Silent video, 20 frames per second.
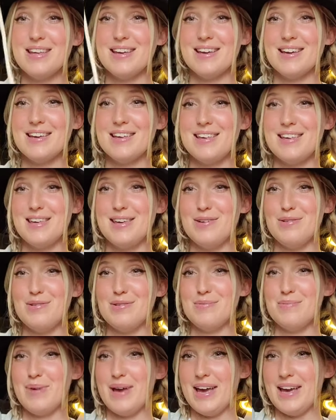like a
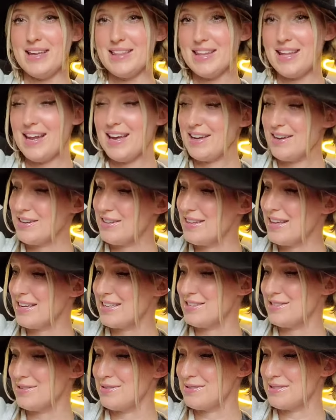cute bag that I could
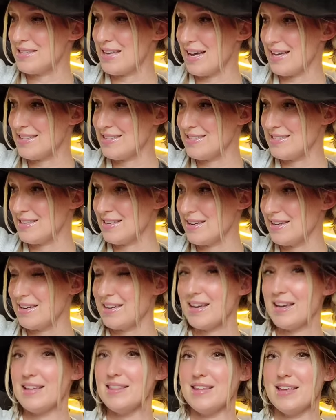like do side sling
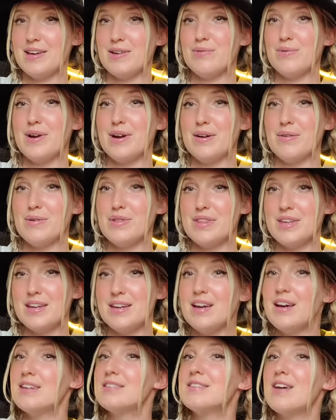and like wear it with an
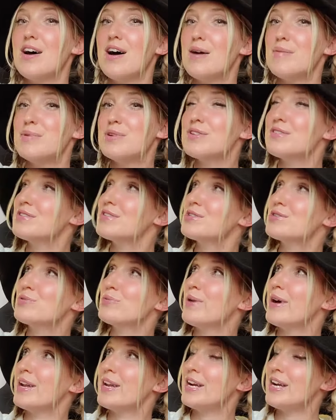autumnal
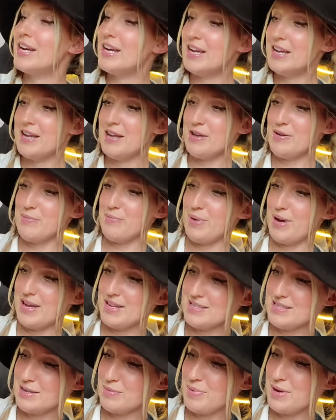sweater,
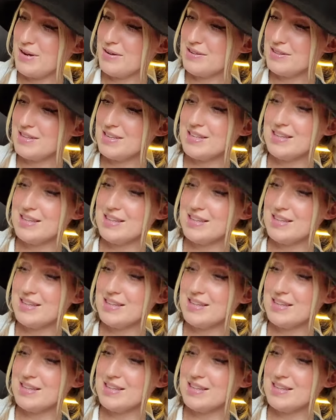but apparently